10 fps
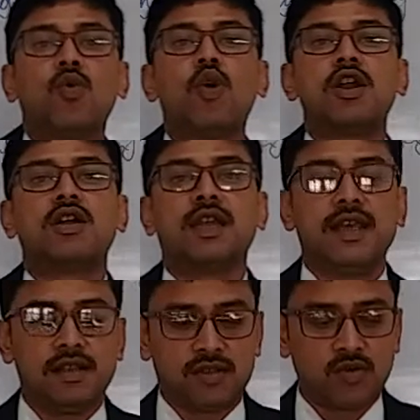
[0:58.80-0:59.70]
wonder
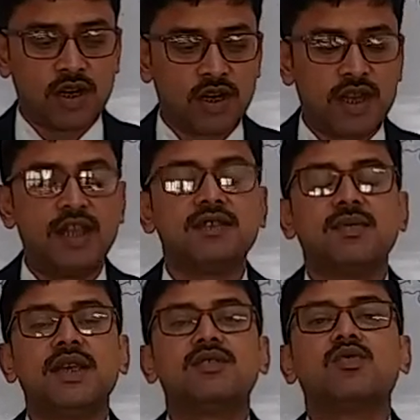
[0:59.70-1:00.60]
tales
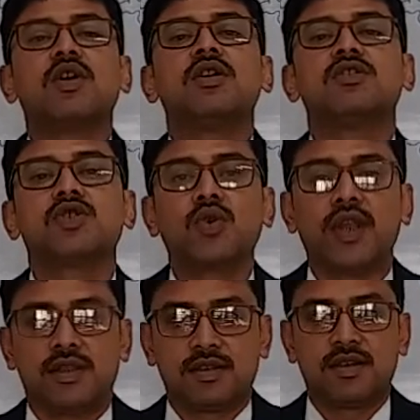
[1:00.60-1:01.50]
means wonder
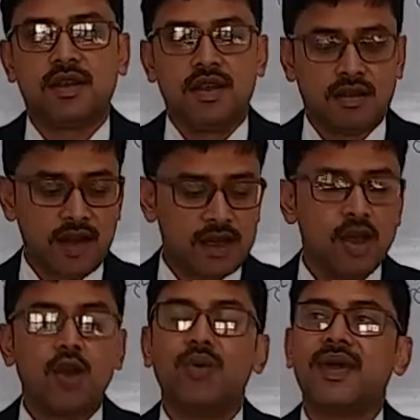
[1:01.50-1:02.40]
stories, right?
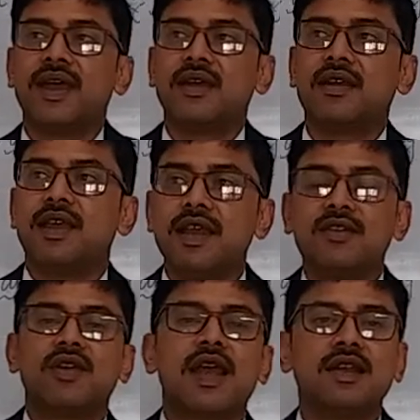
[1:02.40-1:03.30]
Where
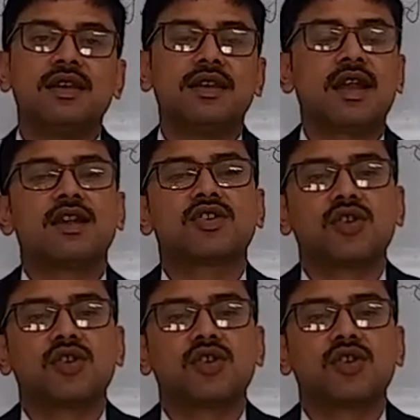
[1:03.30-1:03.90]
in reality that does